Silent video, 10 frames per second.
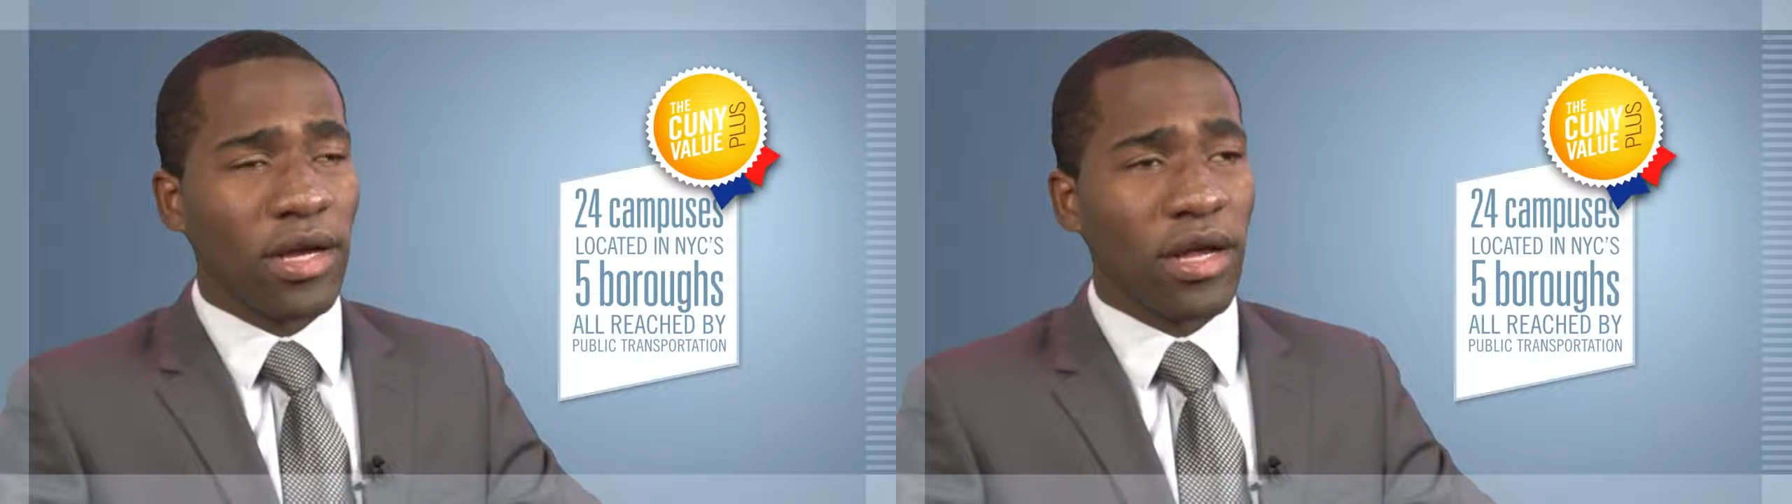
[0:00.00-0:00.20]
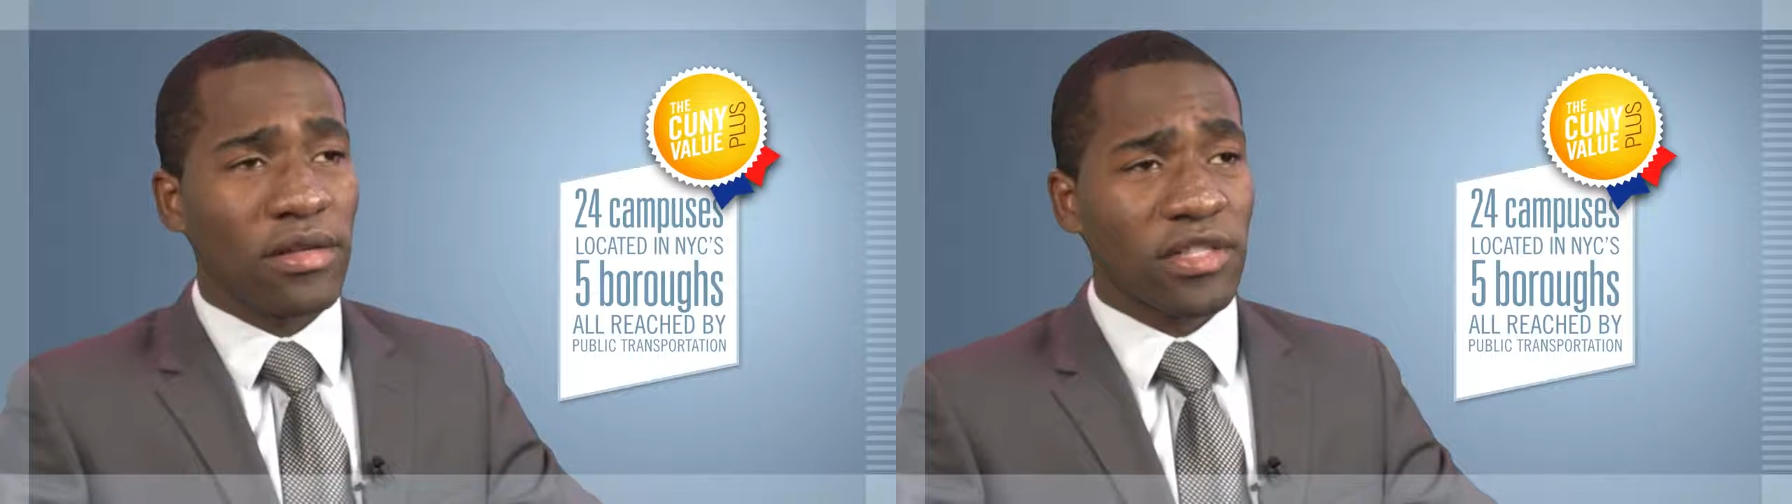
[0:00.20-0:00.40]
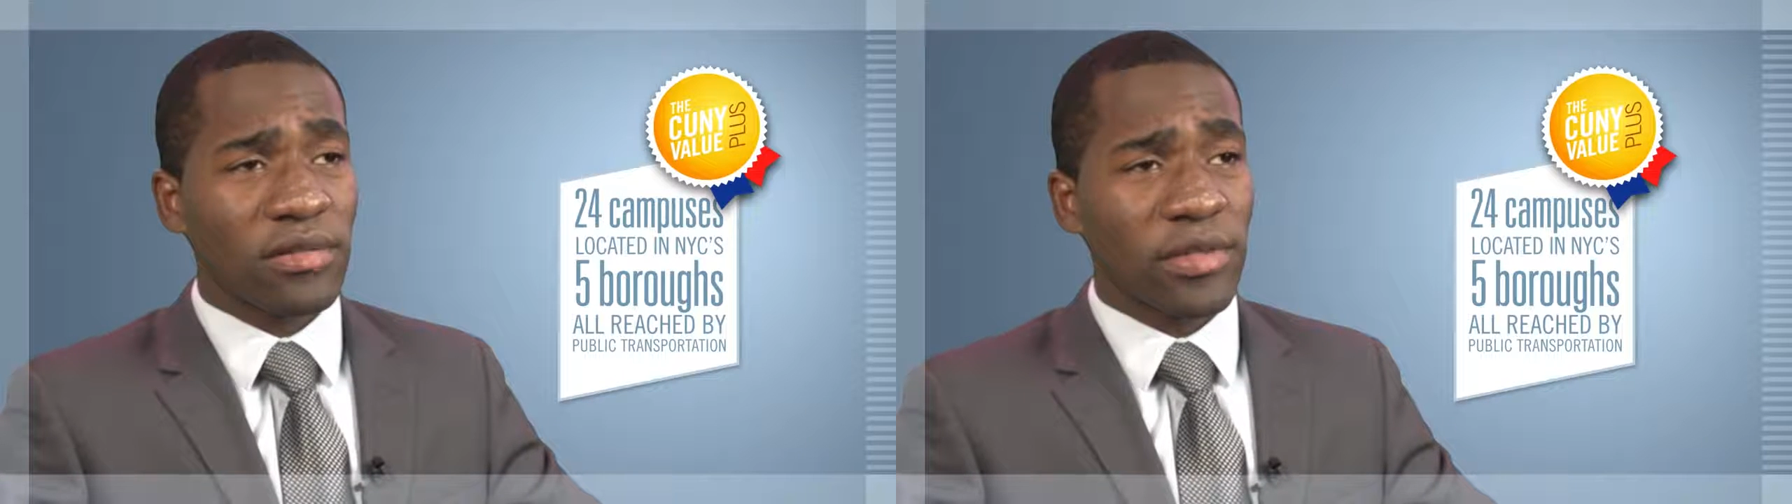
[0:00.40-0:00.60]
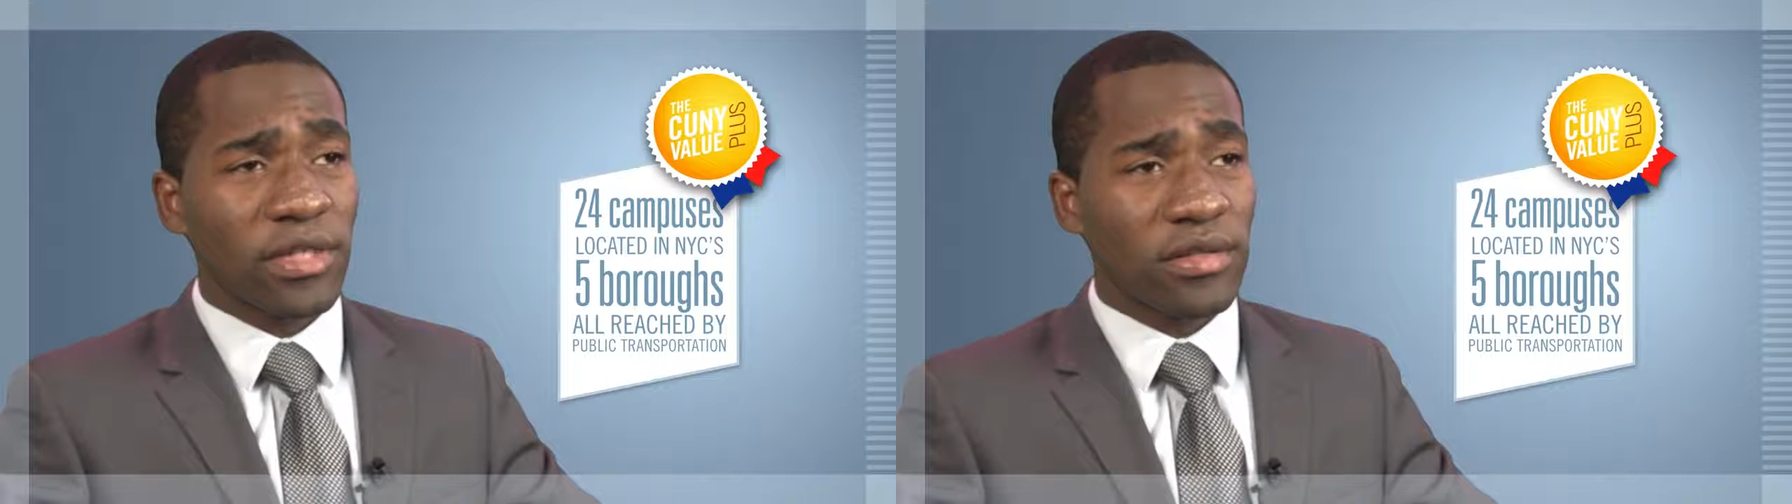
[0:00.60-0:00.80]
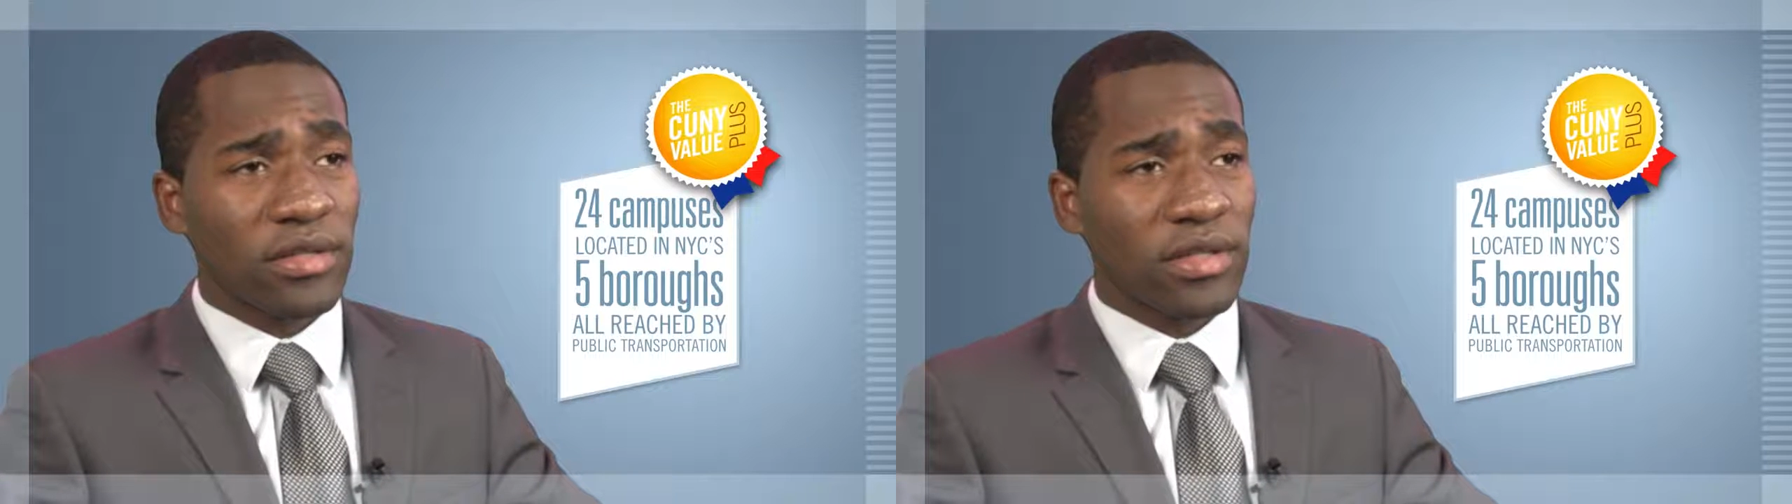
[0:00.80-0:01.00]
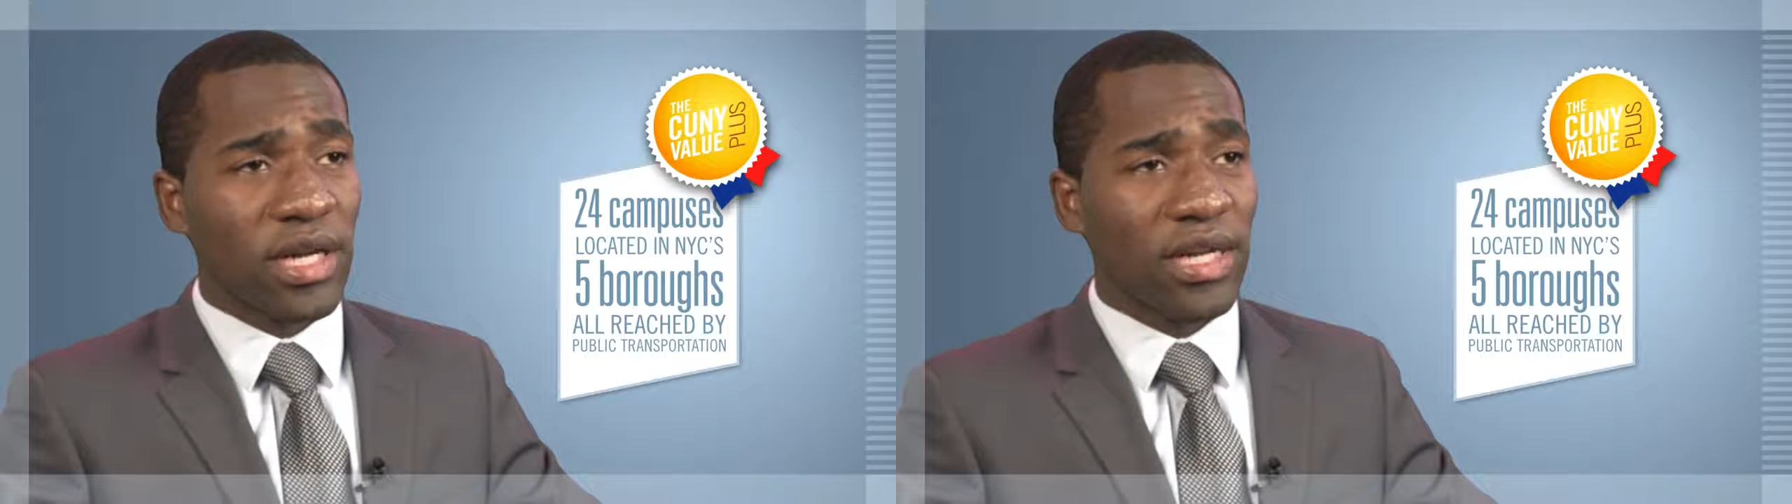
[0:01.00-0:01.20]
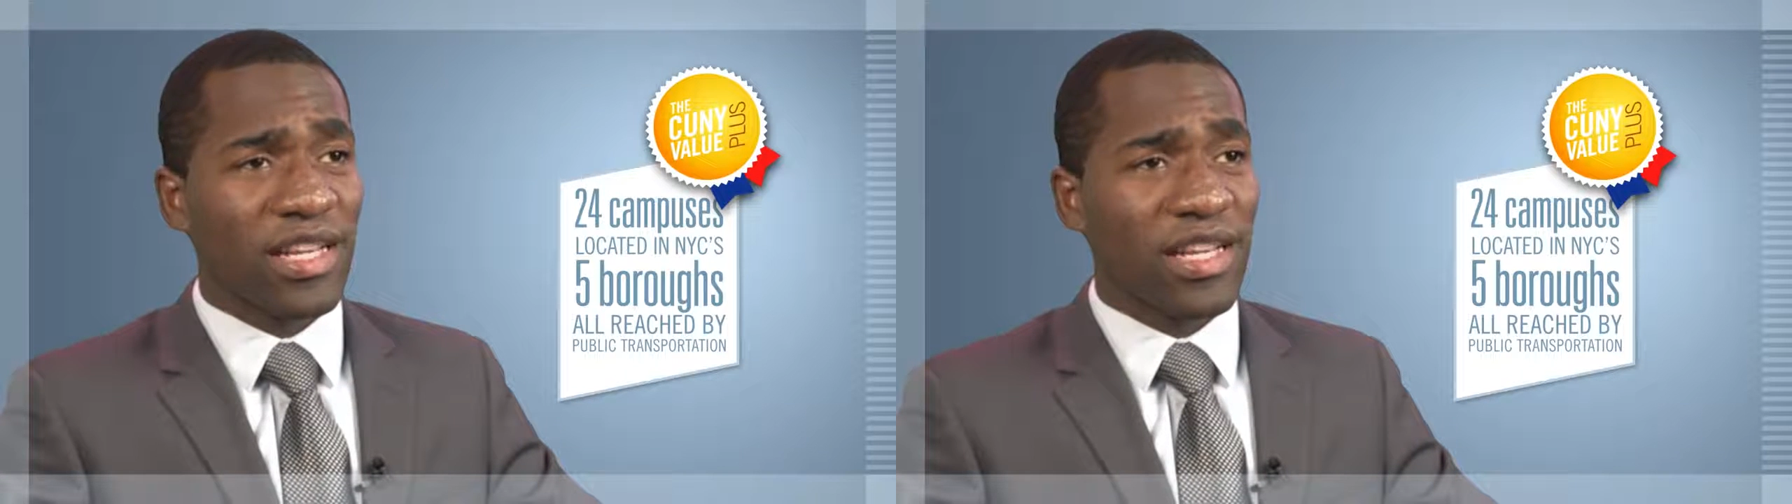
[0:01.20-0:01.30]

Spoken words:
college experience, and I